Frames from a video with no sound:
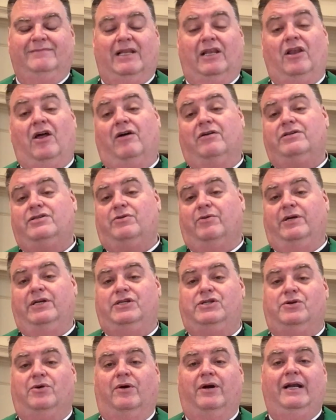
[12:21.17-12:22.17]
Long story
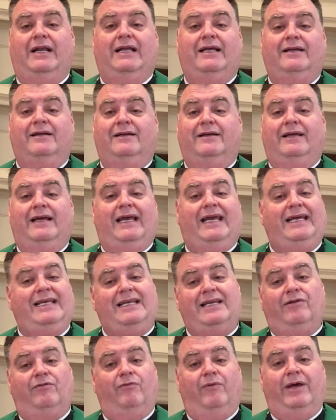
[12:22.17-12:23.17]
short, he
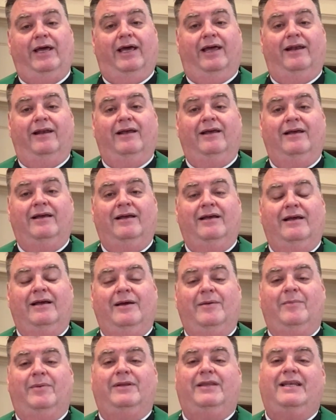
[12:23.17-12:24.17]
didn't win,
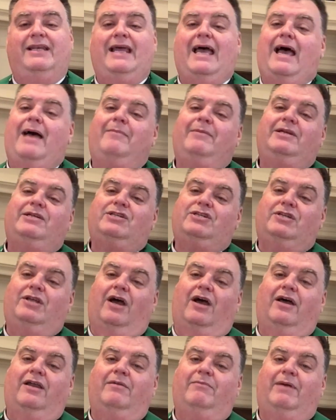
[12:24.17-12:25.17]
but the damage
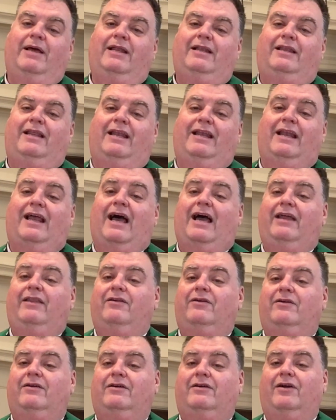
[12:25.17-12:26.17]
done meant that
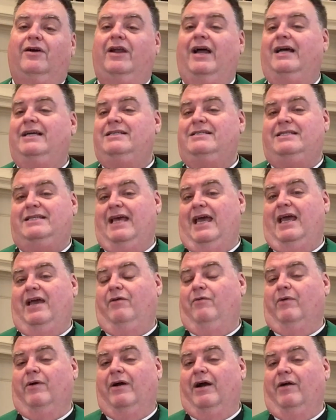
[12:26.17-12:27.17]
neither could I stay
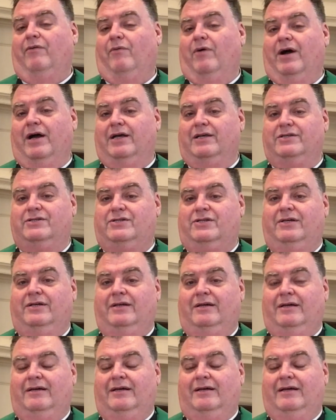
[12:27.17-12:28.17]
where I was.
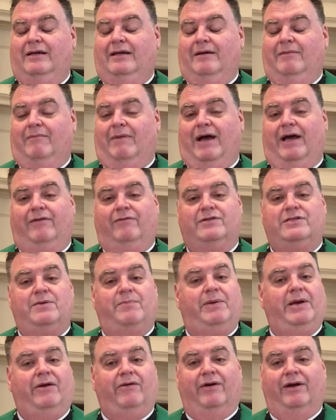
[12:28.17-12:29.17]
Mine was a
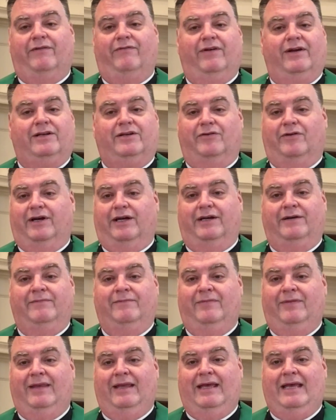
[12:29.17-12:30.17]
Pyrrhic victory.
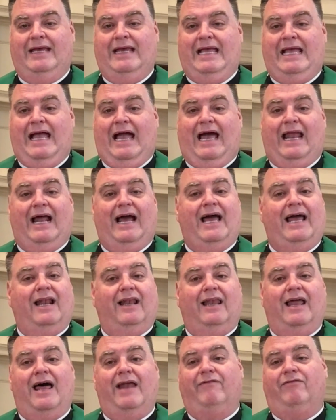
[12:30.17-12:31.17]
And I had
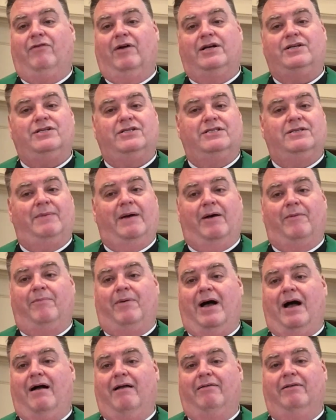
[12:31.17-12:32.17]
a lot of questions about
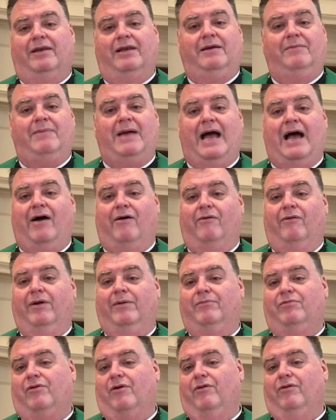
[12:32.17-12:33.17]
polity, power,
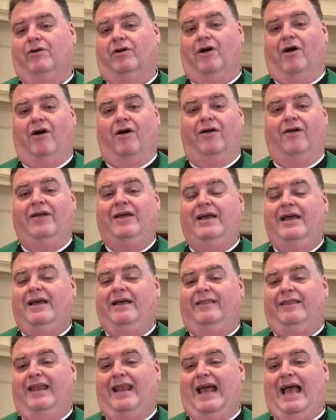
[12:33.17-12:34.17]
and protocol
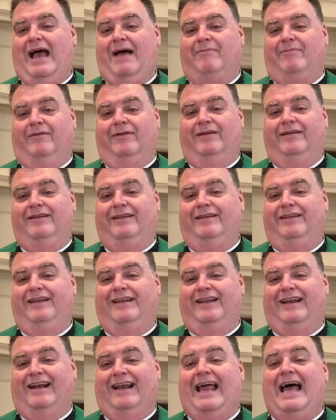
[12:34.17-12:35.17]
that,
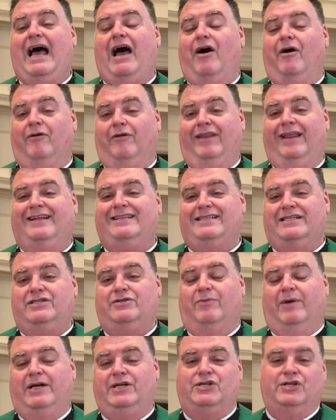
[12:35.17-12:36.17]
happened, that allowed that
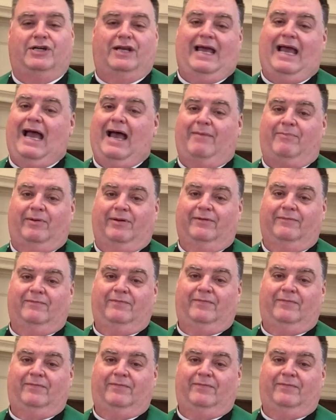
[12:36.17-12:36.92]
situation to happen.